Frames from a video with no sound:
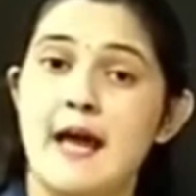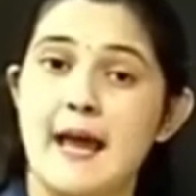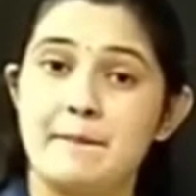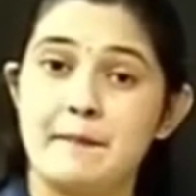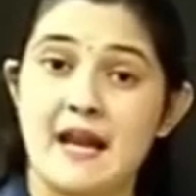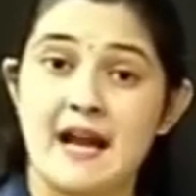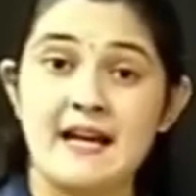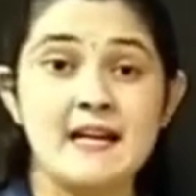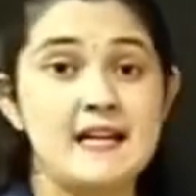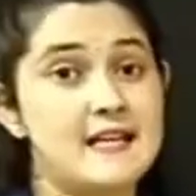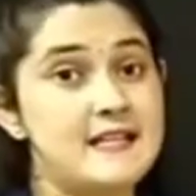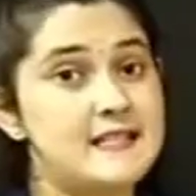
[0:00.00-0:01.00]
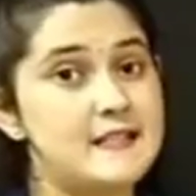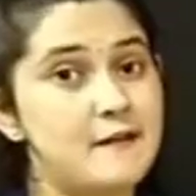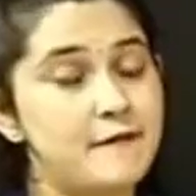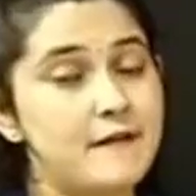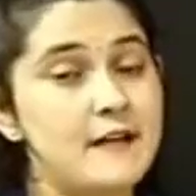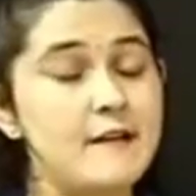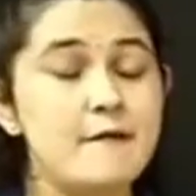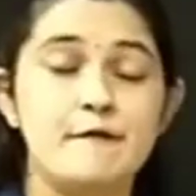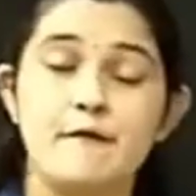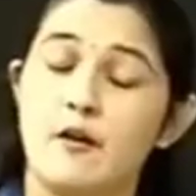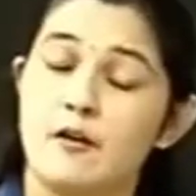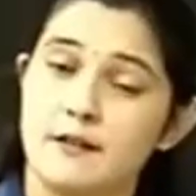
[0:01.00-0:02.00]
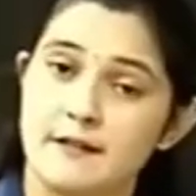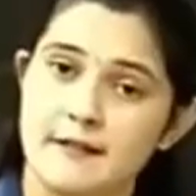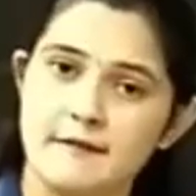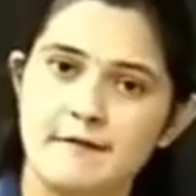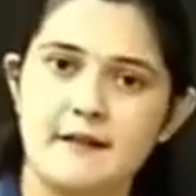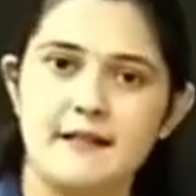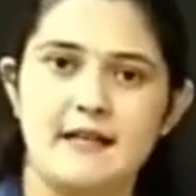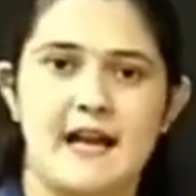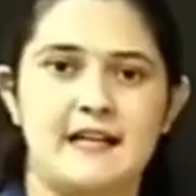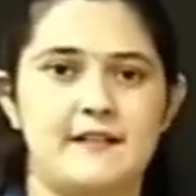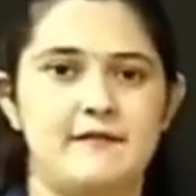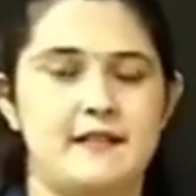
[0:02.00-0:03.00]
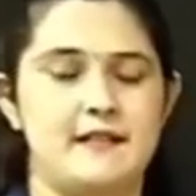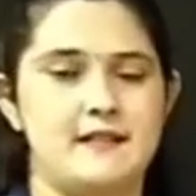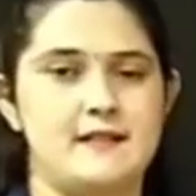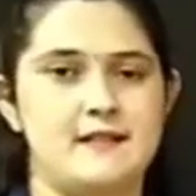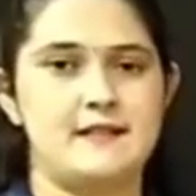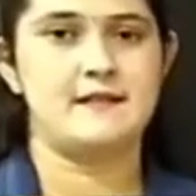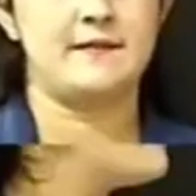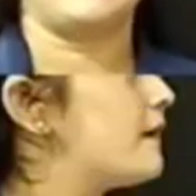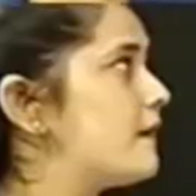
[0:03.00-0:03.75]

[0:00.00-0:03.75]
applied is different for different activities.